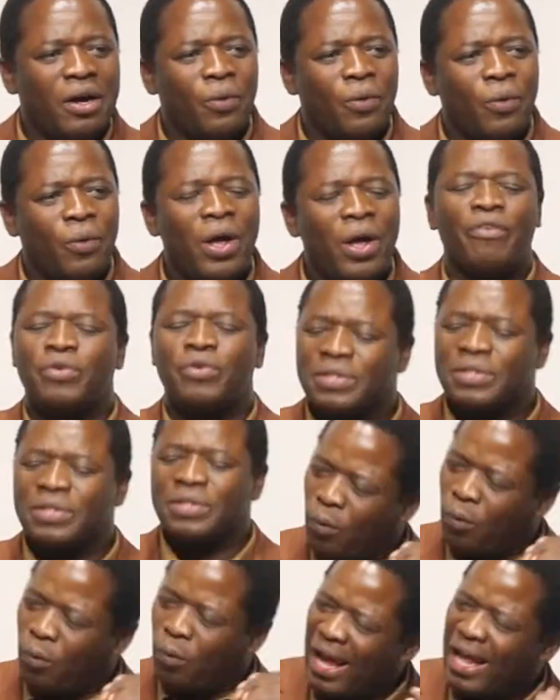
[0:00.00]
We have to say,
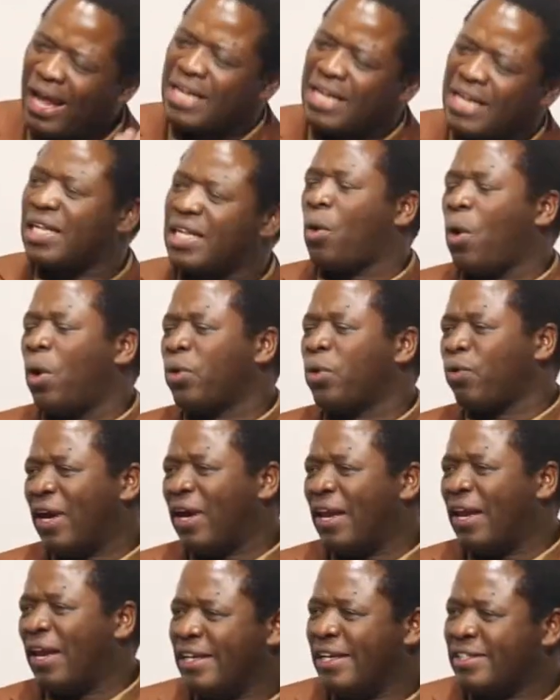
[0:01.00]
where is the God of
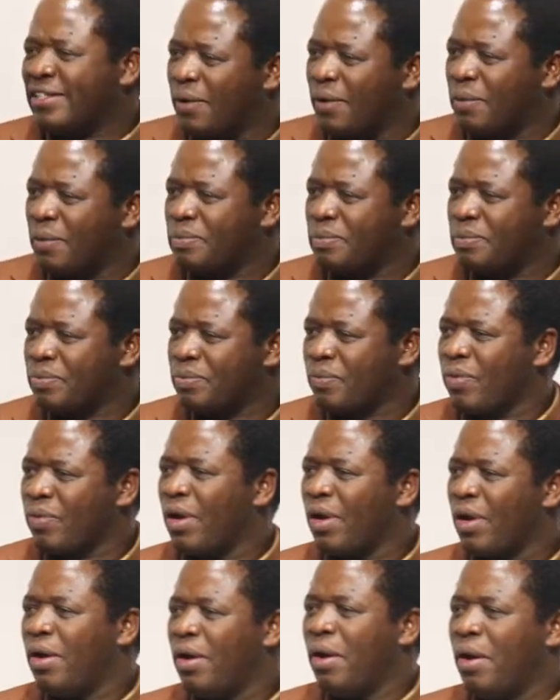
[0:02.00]
Elijah?
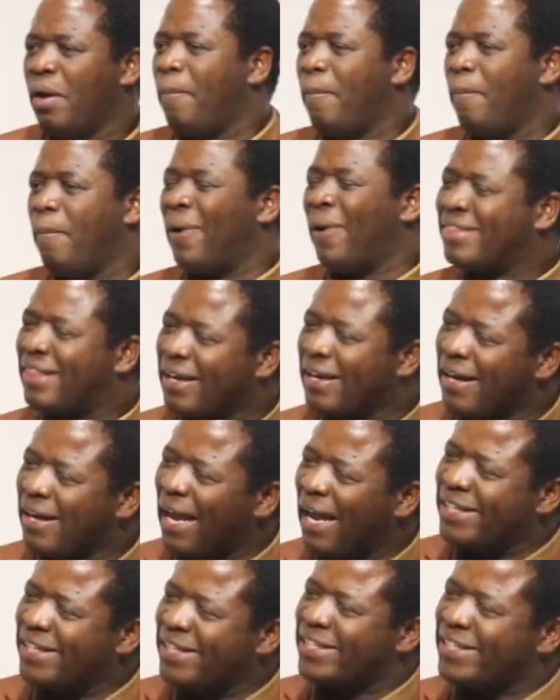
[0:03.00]
But the
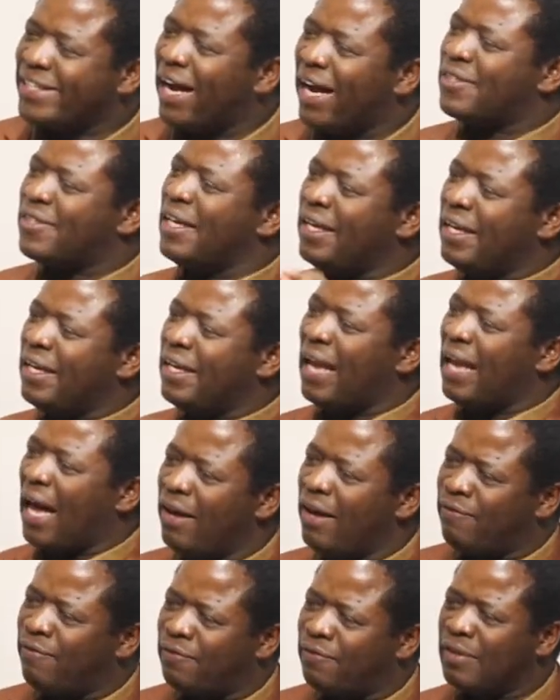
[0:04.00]
reality I've seen in
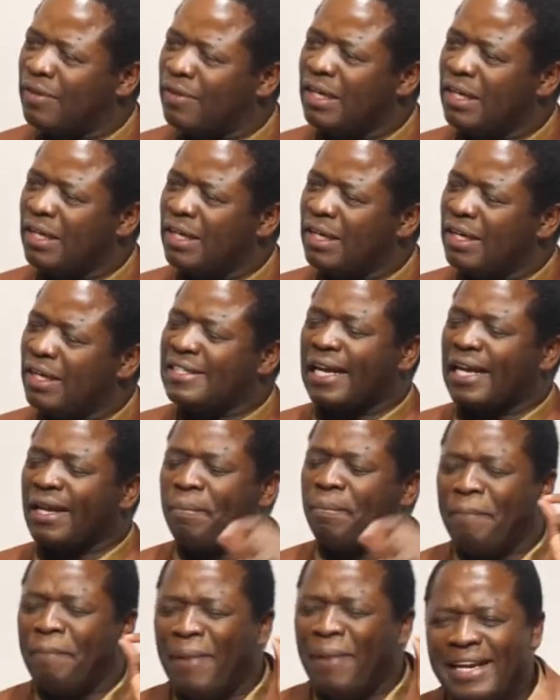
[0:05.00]
life is
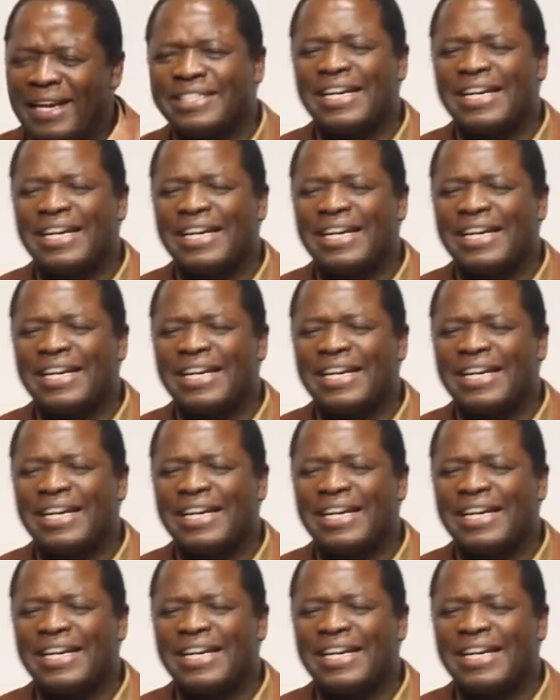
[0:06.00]
that many